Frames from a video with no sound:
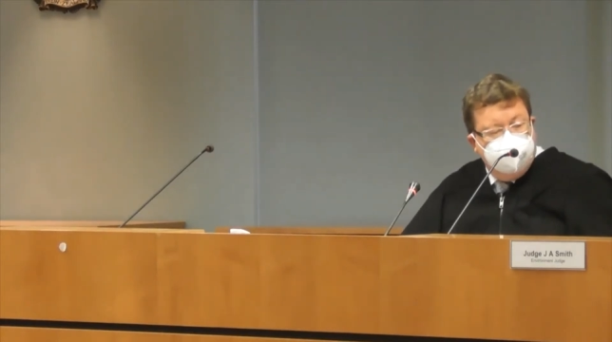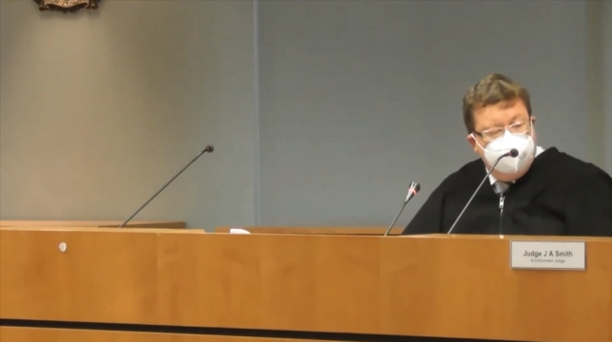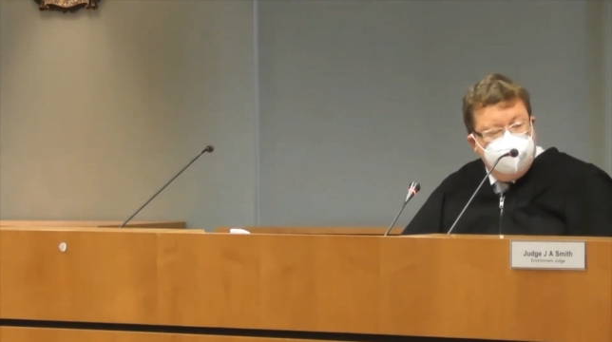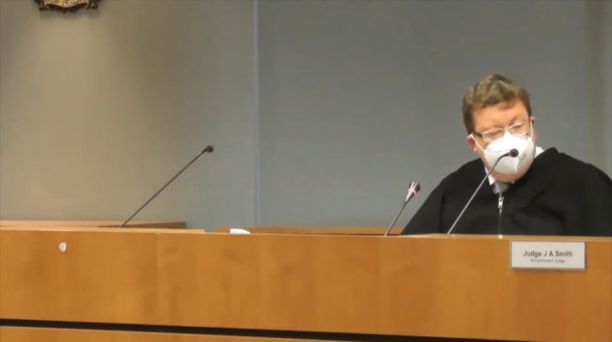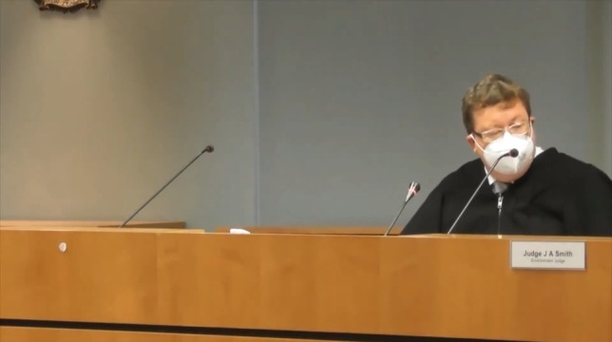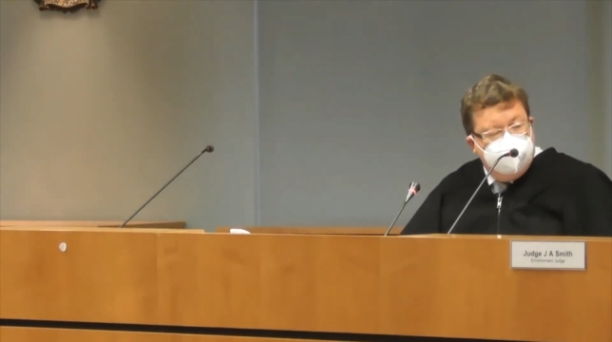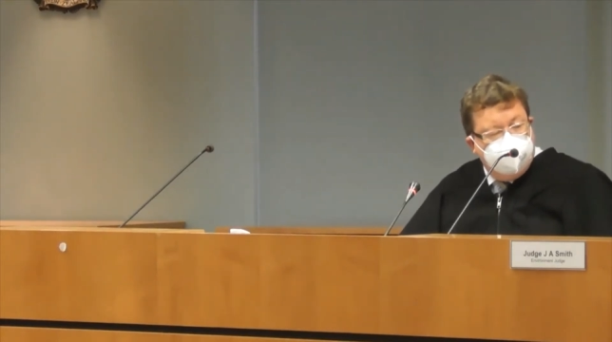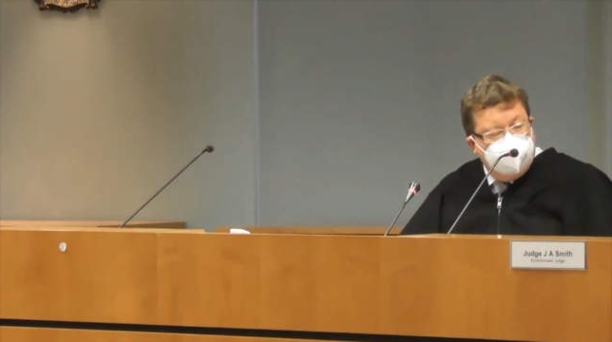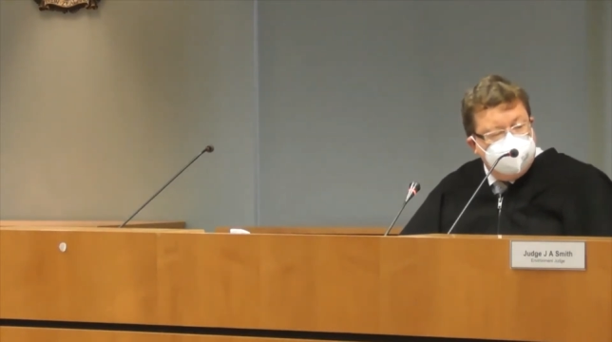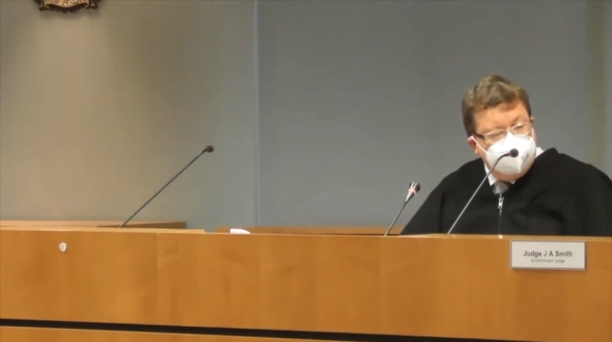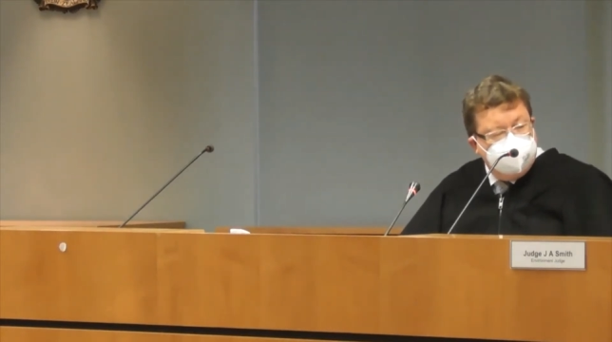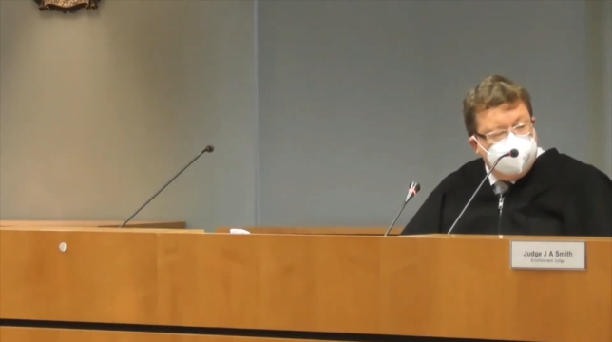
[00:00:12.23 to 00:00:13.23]
That it
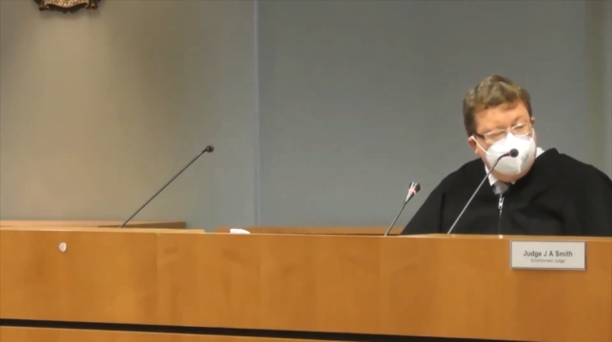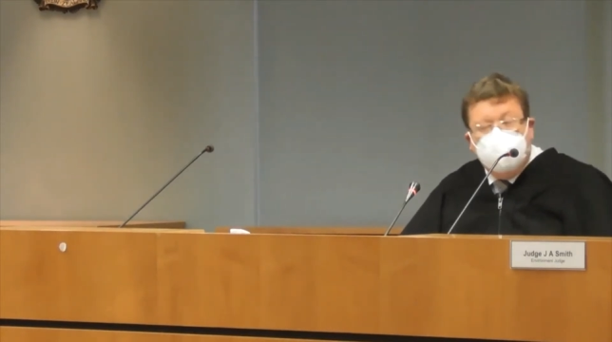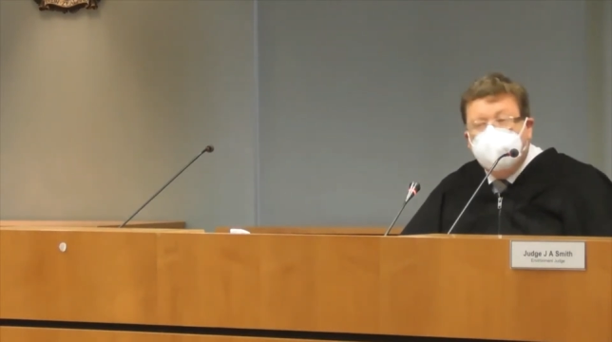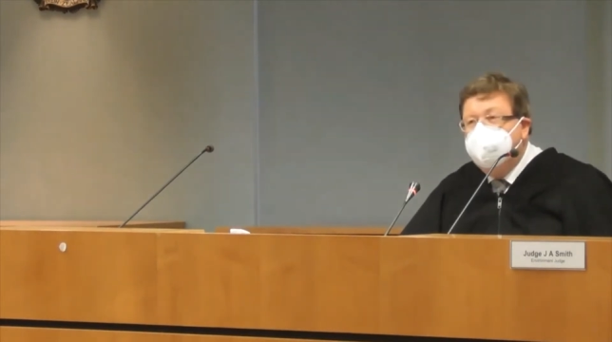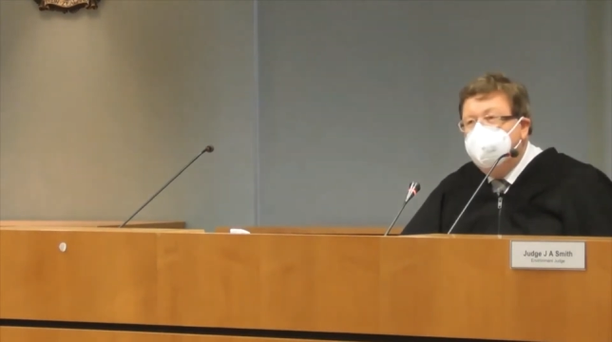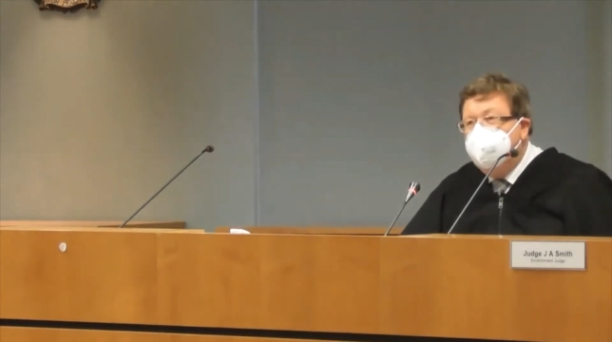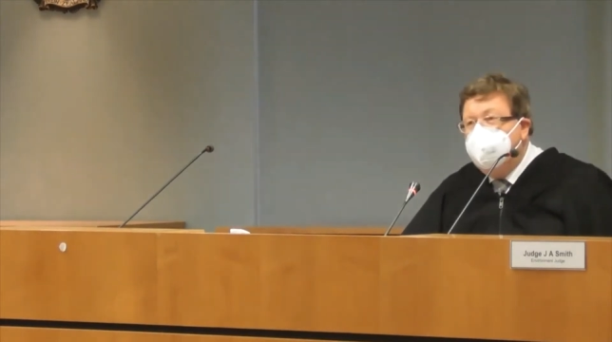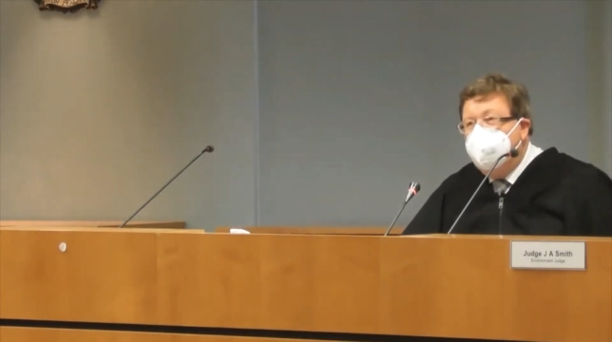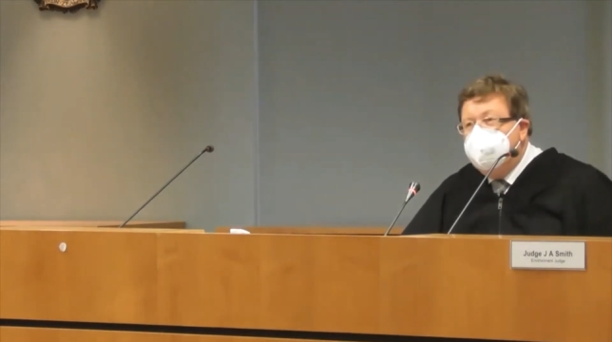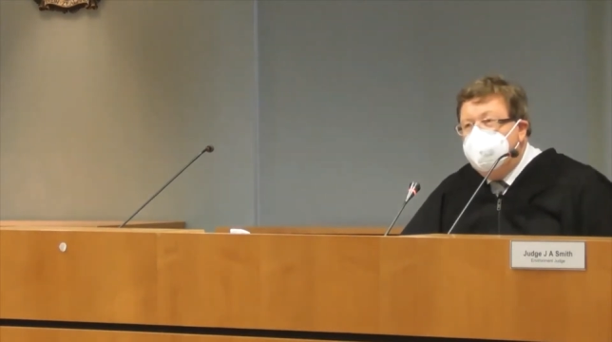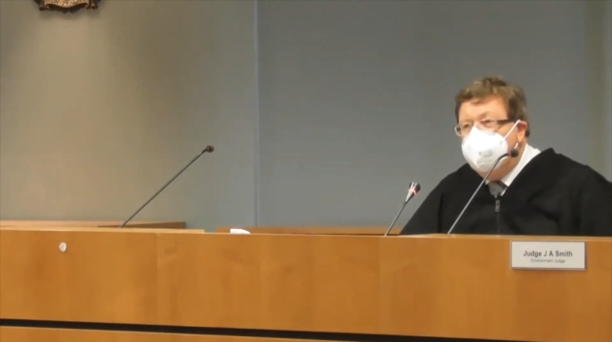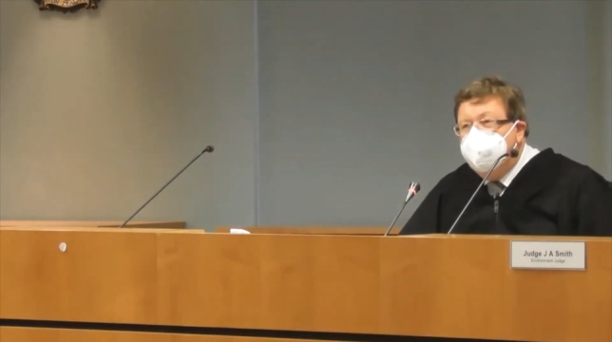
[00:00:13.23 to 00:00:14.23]
wasn't till later that we
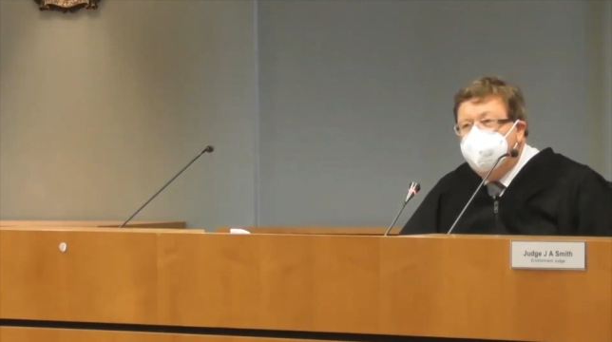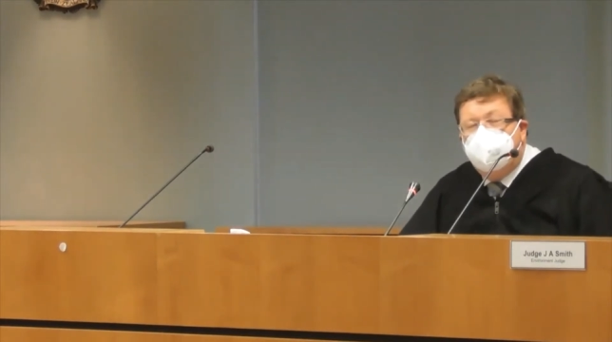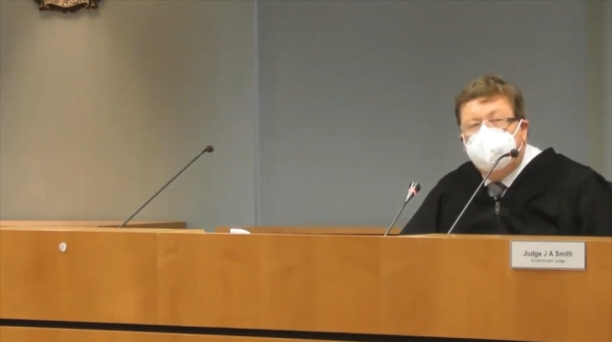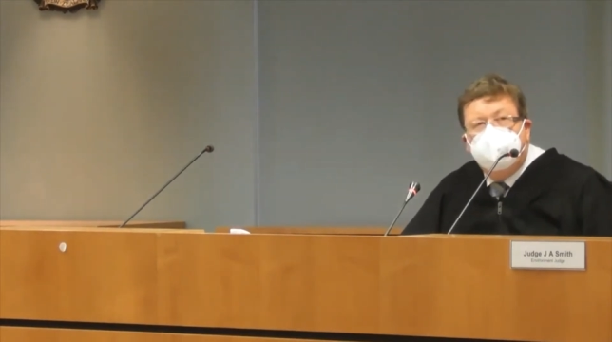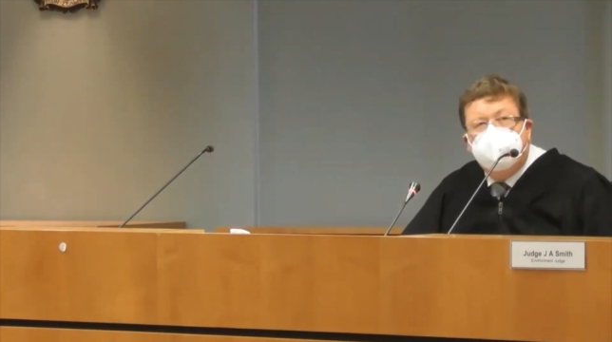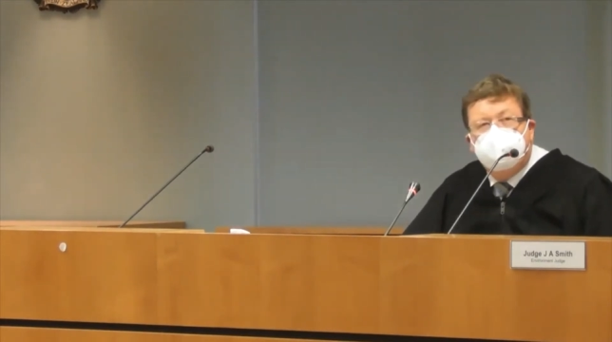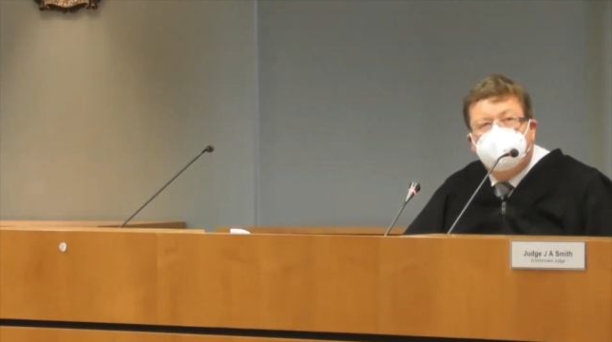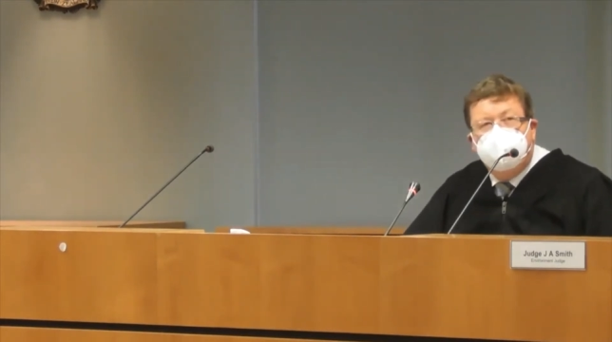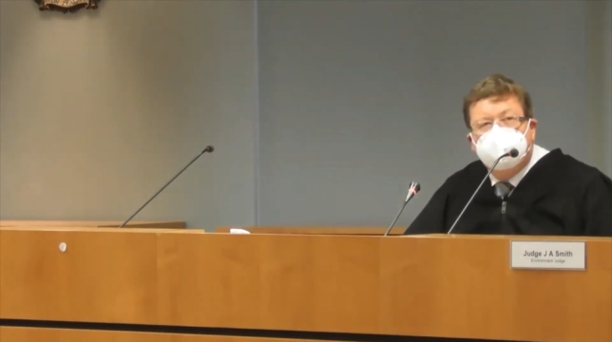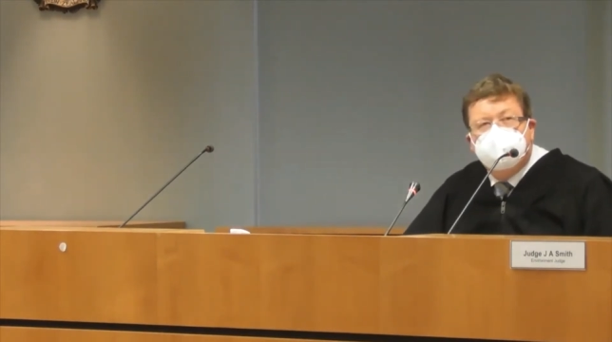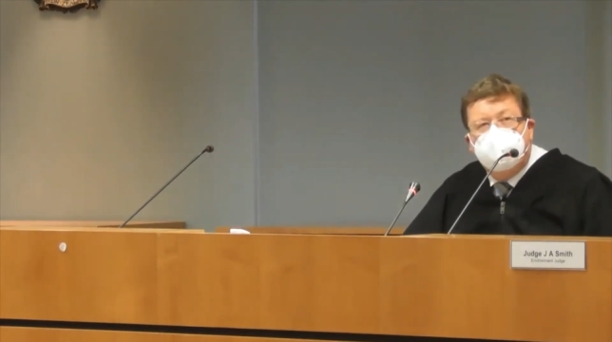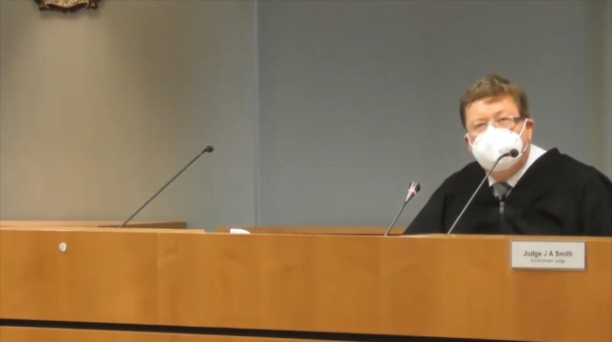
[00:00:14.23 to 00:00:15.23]
identified when
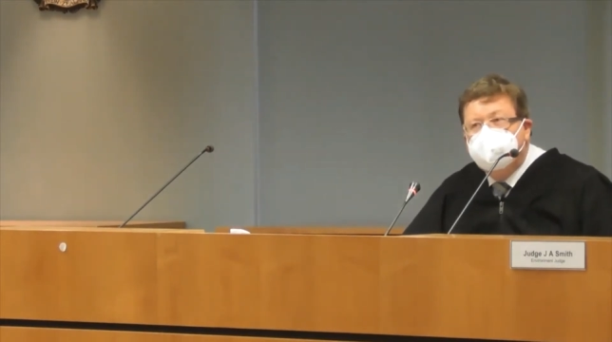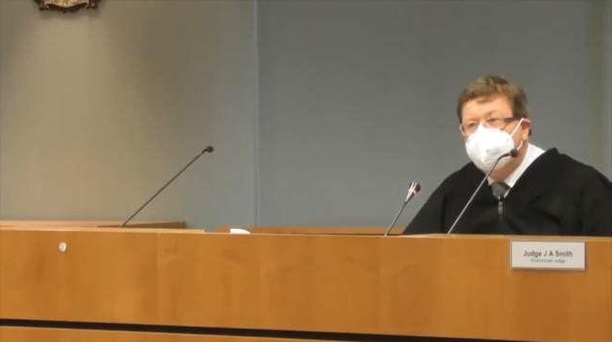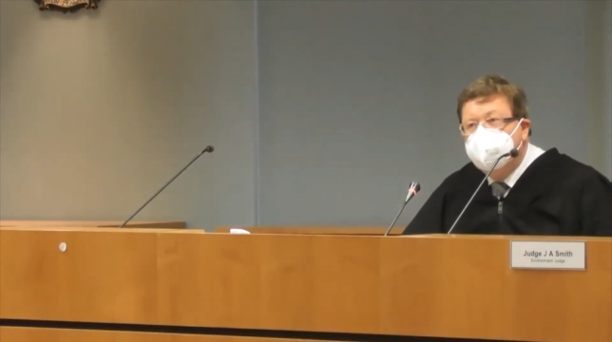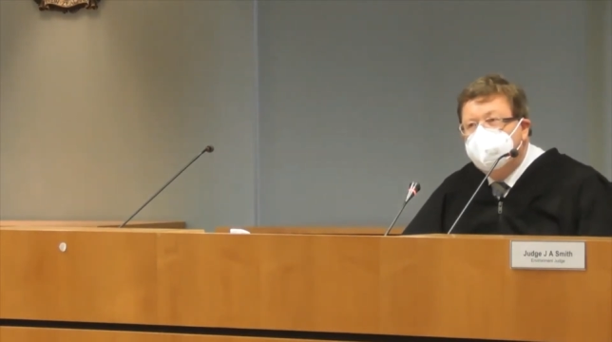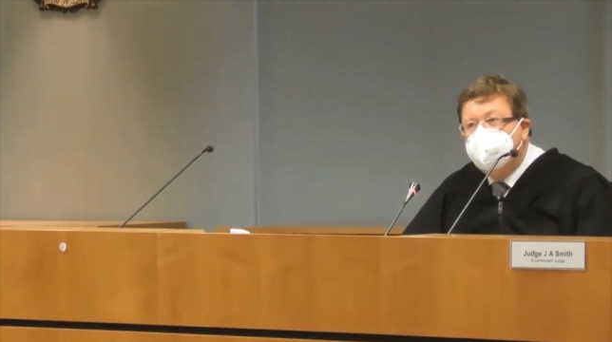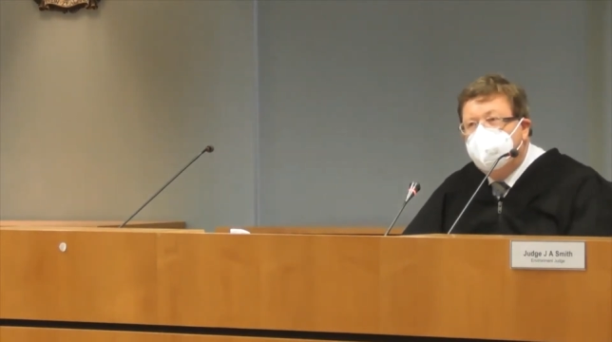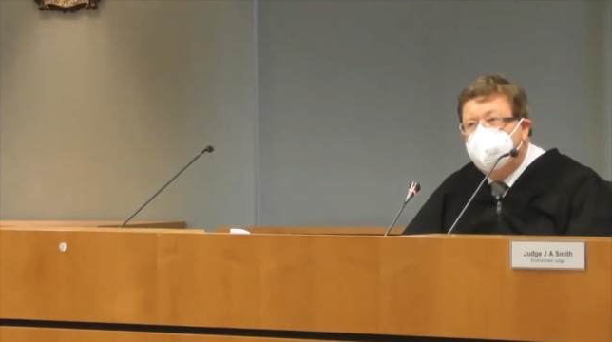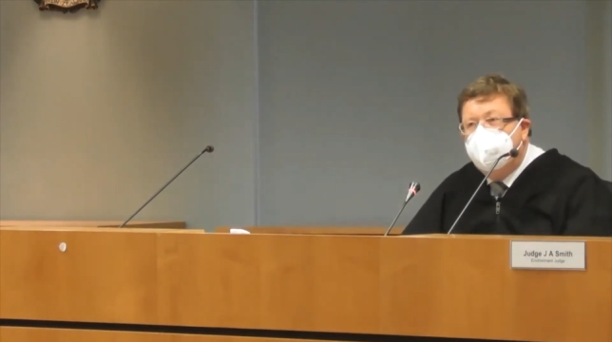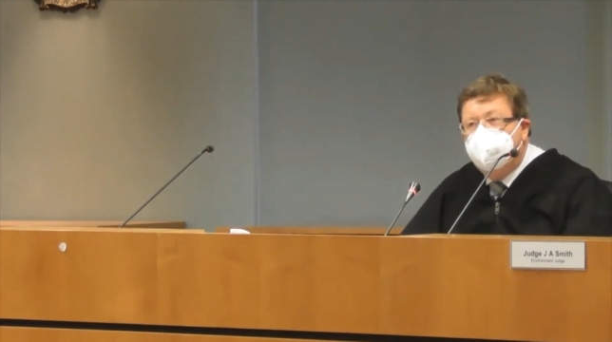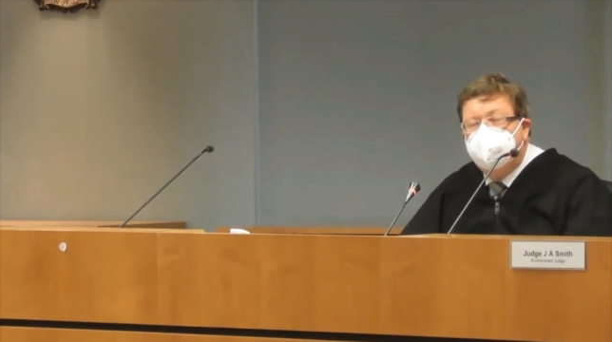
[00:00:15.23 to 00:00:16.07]
translation was required.